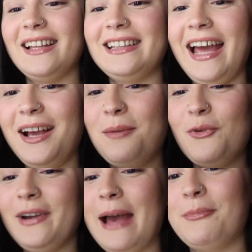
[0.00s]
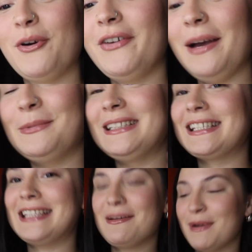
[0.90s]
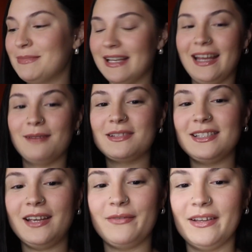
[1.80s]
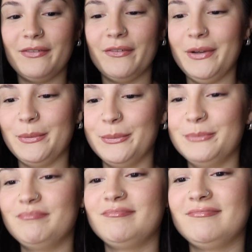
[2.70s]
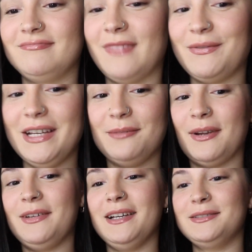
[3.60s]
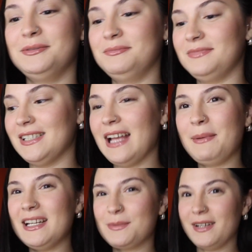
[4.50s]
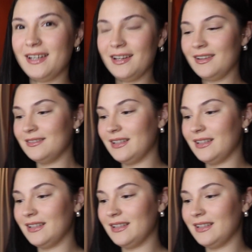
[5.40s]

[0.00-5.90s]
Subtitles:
Like, come on, Apple, hurry up with this damn update. I'm sick of it, for real. Hurry up, hurry up. Does that mean it's working?